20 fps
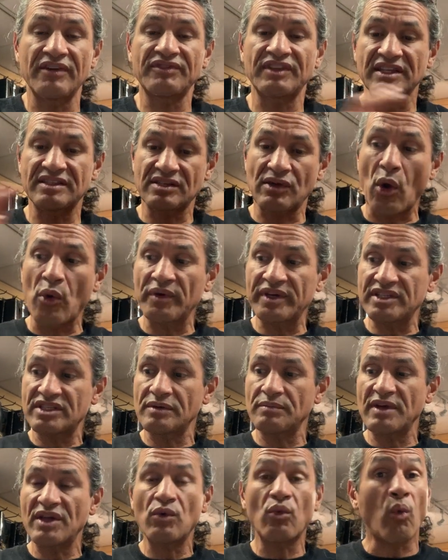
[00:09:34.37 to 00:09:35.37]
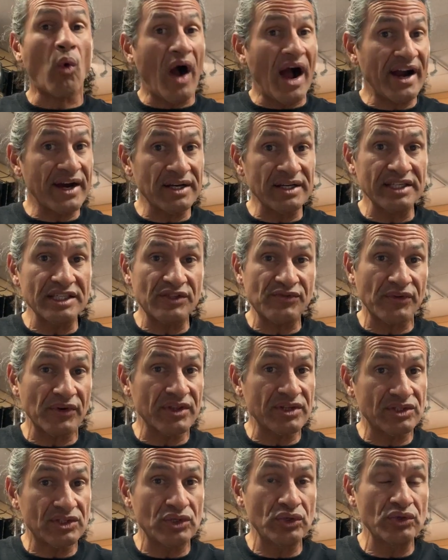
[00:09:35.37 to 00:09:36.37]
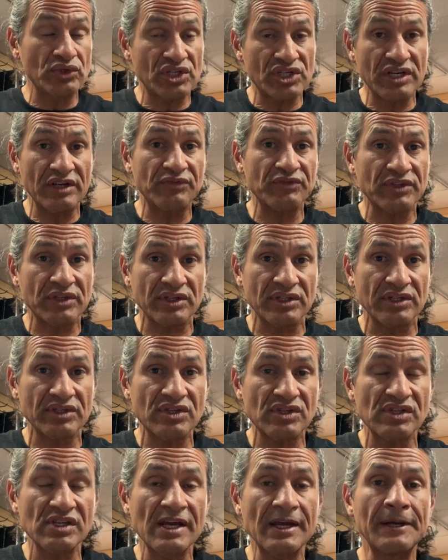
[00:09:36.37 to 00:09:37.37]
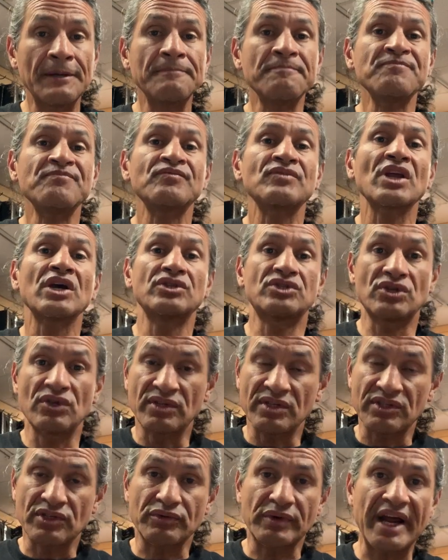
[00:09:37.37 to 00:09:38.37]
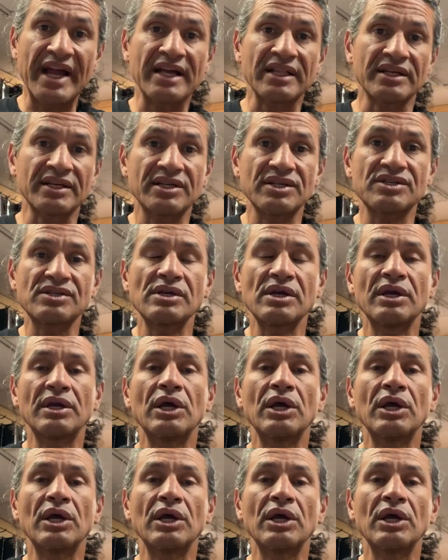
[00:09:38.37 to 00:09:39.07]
that's going to be wireless for the two shifters to the derailleurs,